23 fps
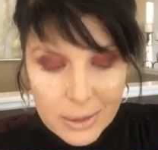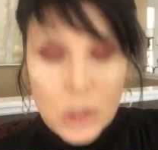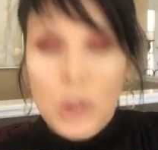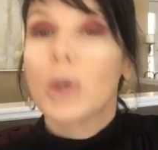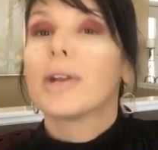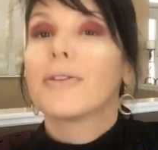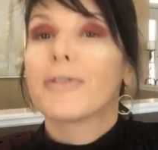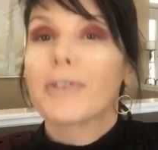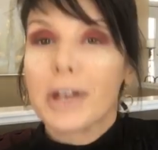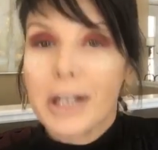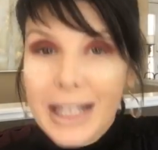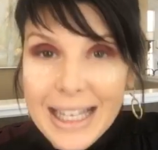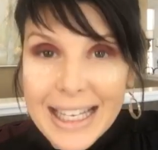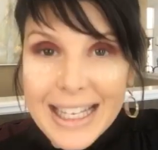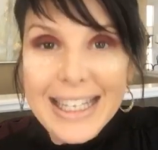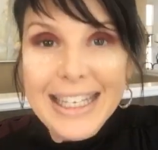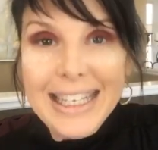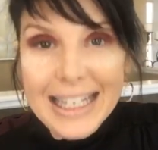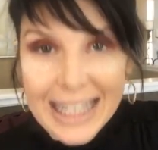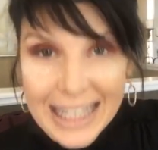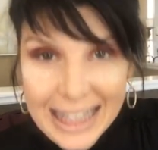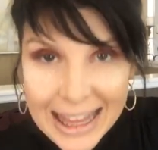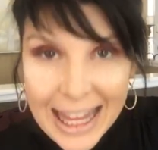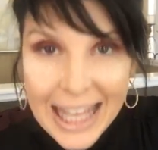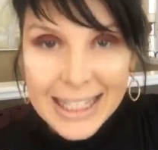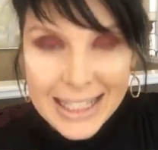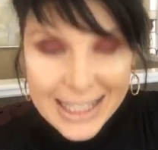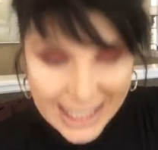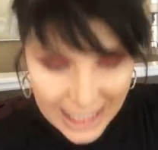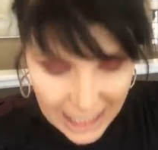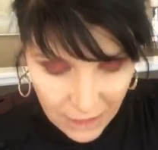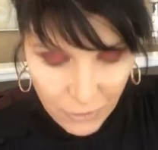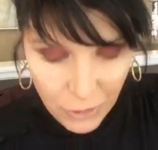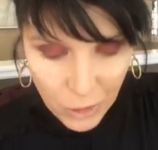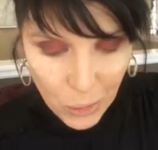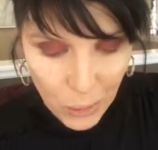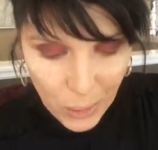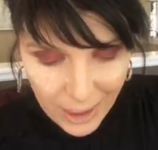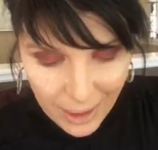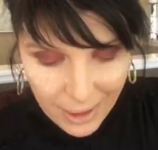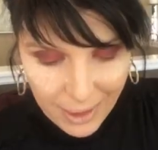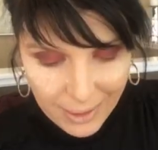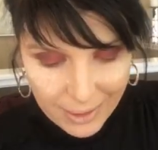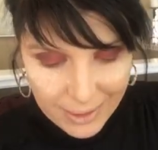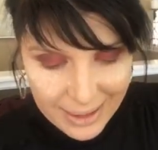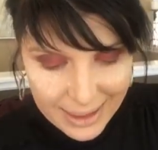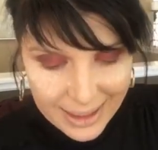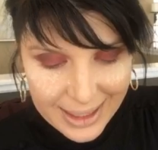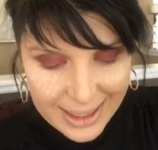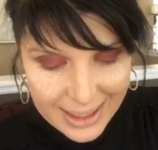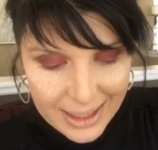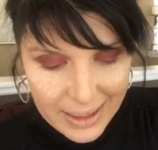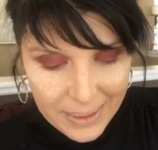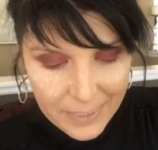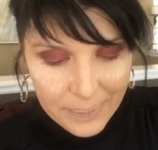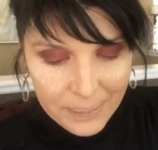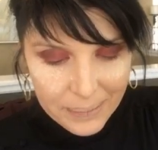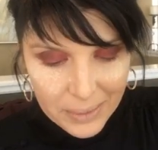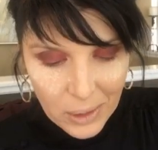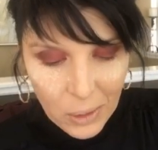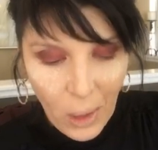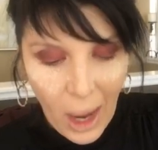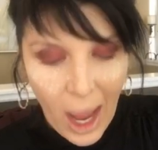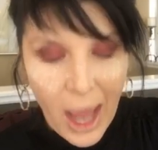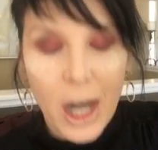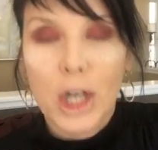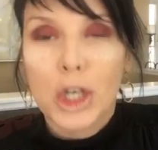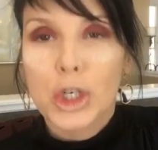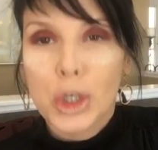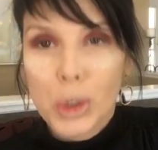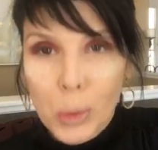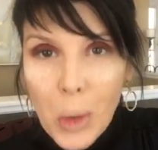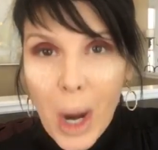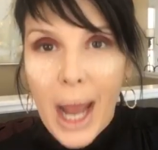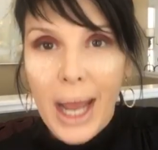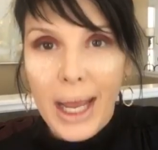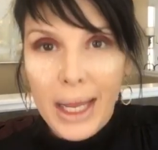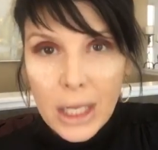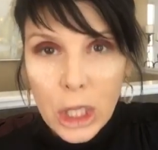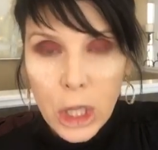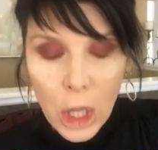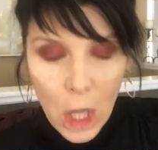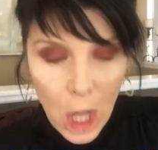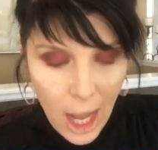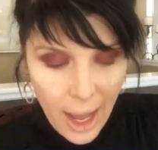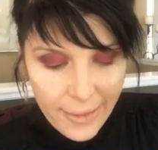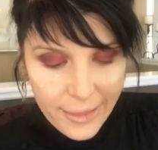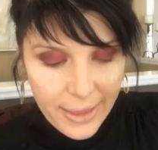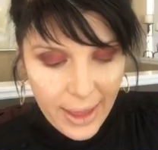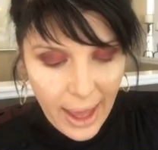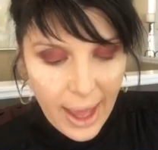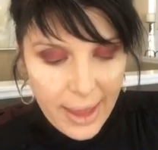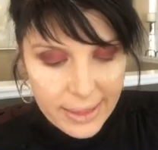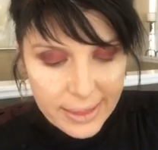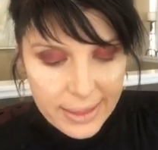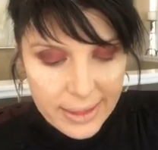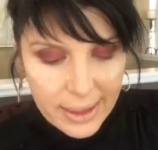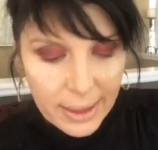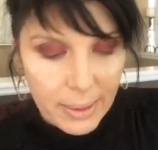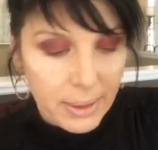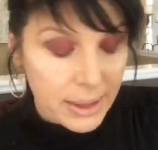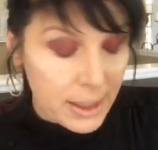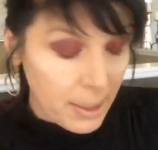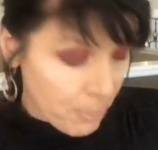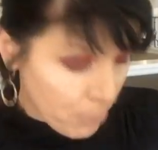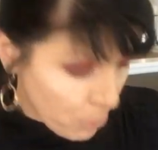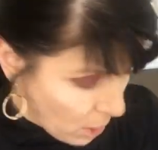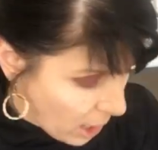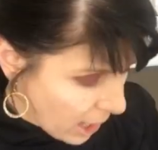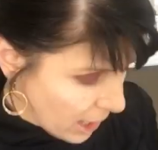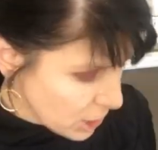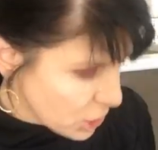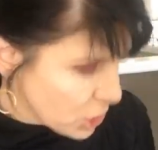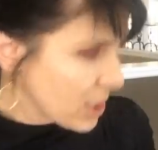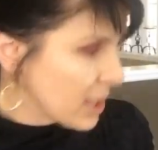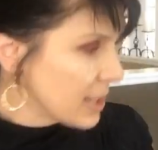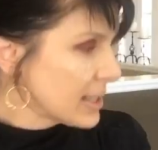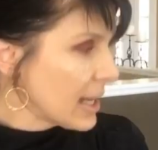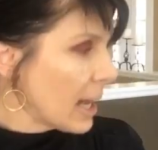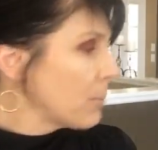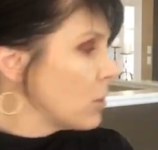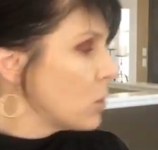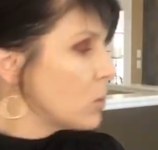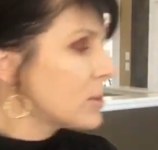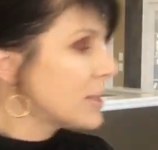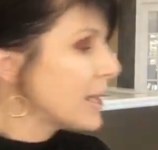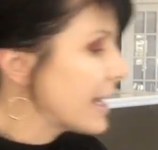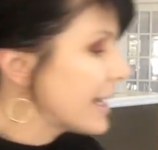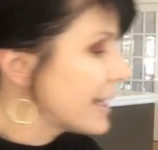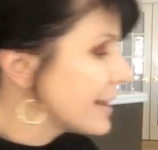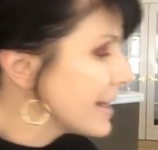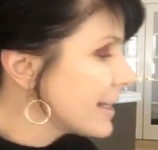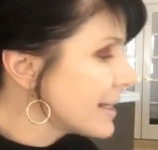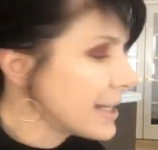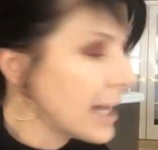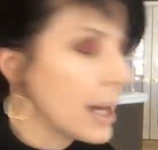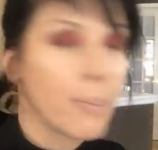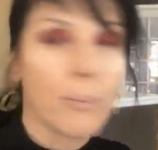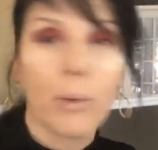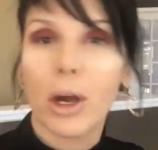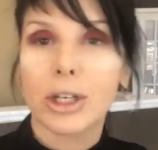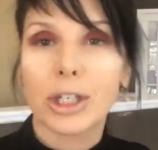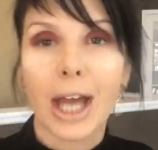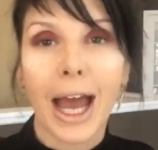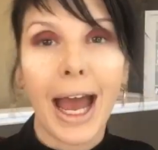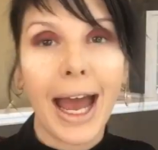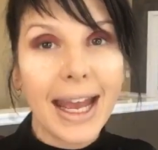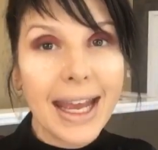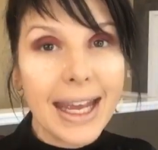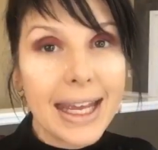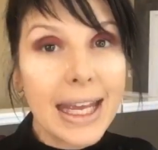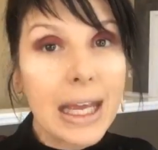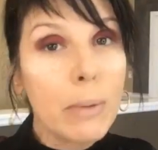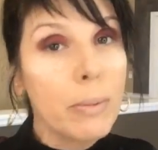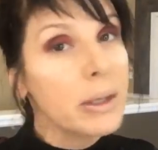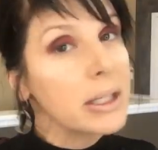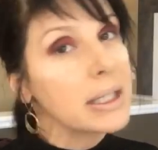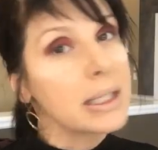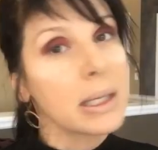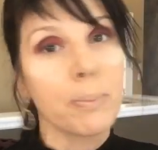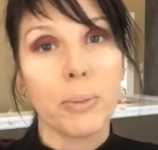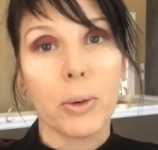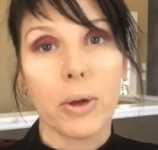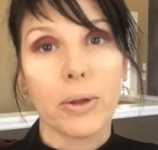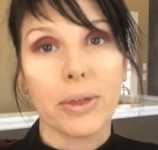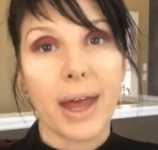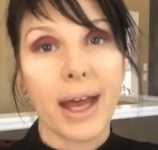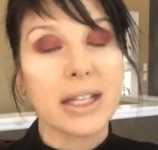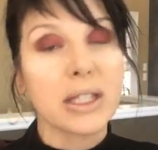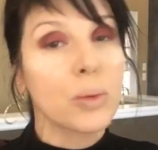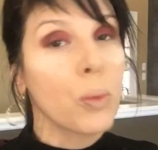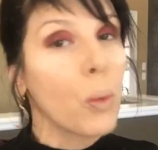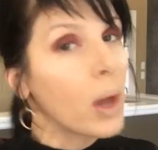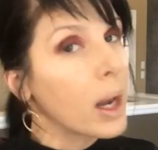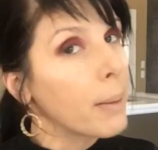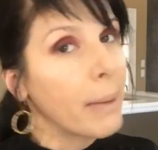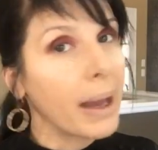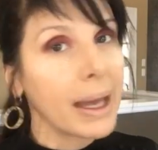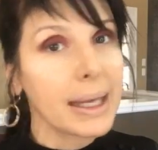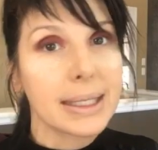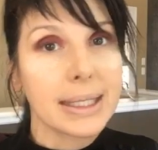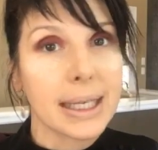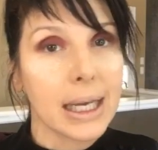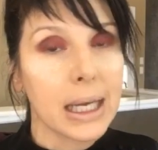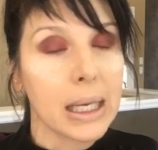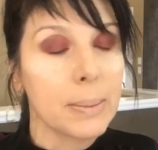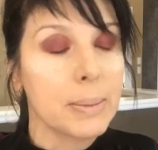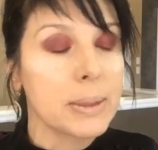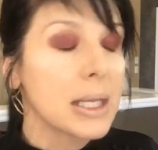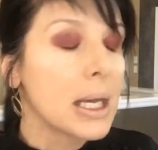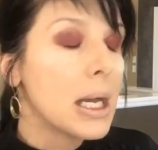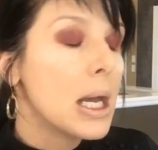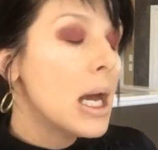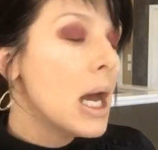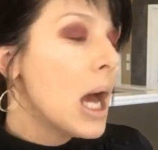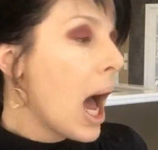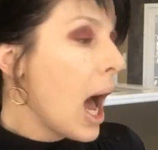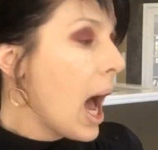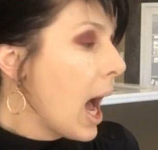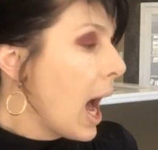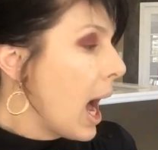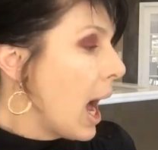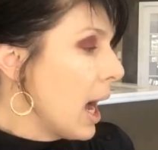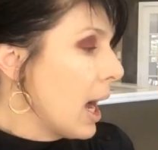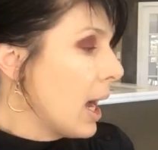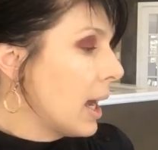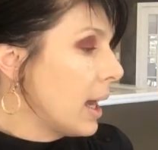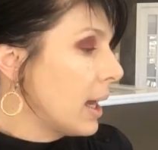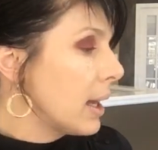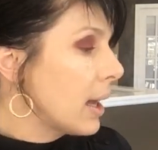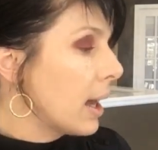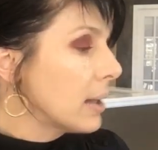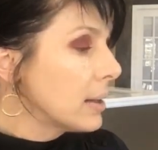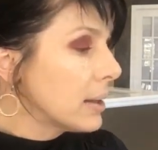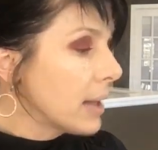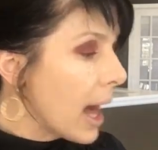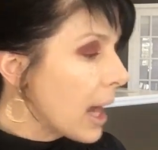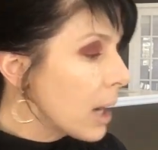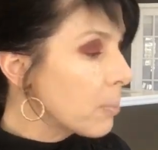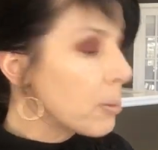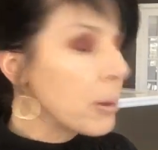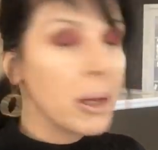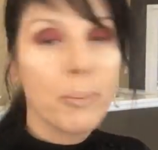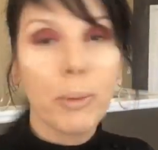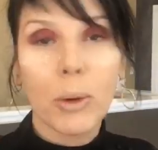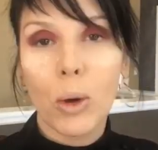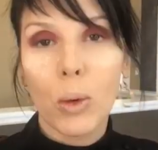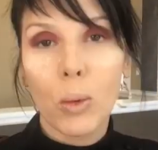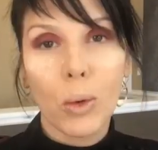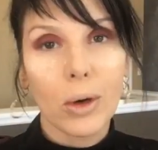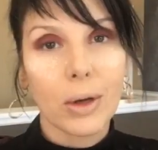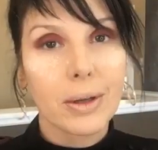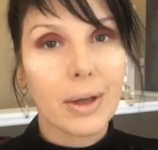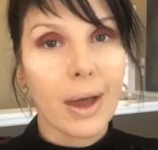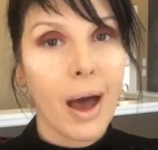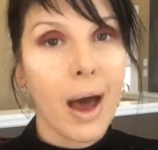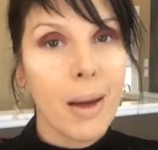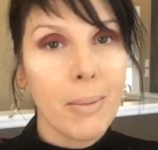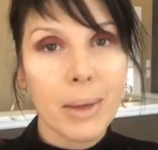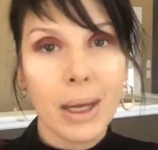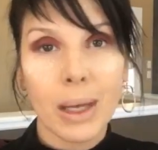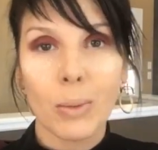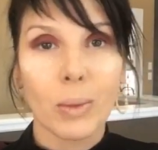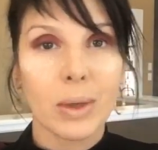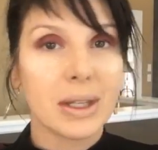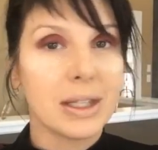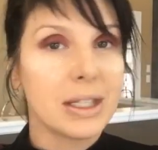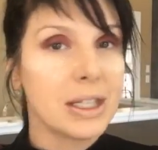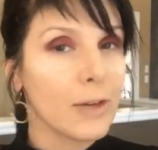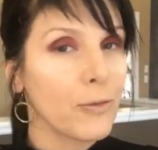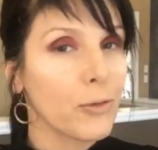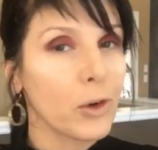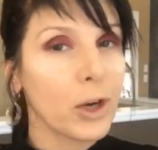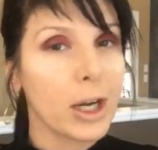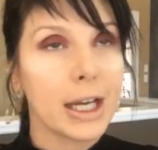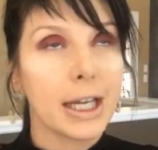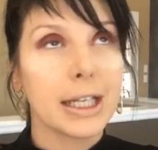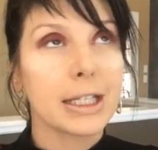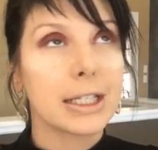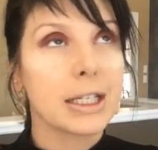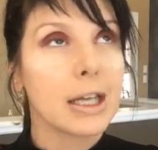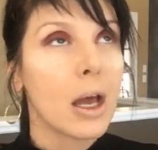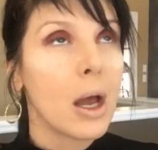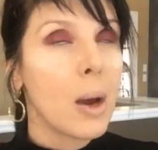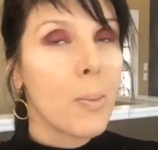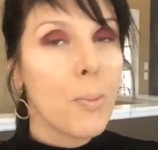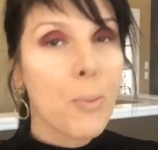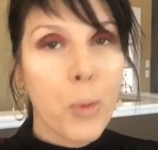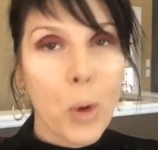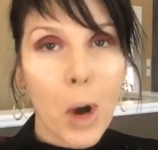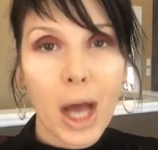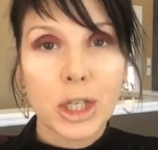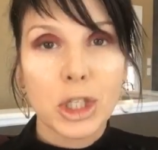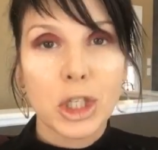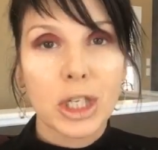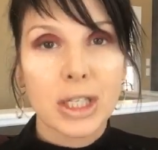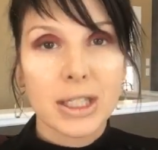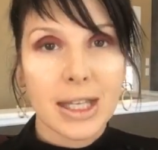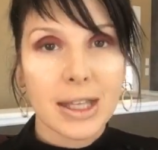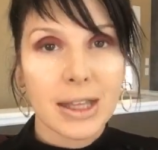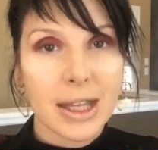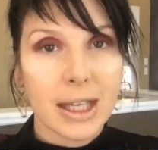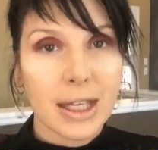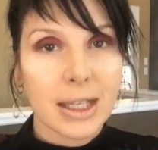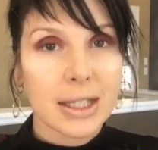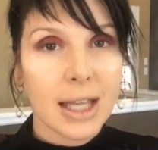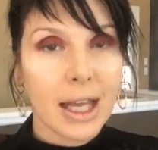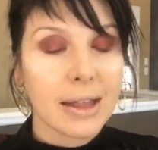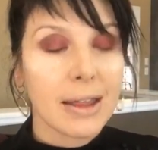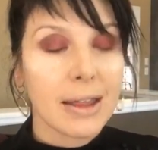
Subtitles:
sort of cleansing, if you will, on a dry cloth the brush, because I'm using the same brush. I keep it simple. That's one of my tips. A lot of people will come in with different brushes and things